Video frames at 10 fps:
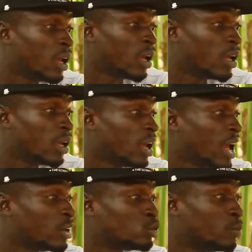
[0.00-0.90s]
how to
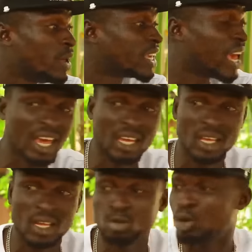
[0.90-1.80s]
make hair,
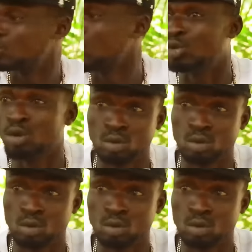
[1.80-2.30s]
not so clothes?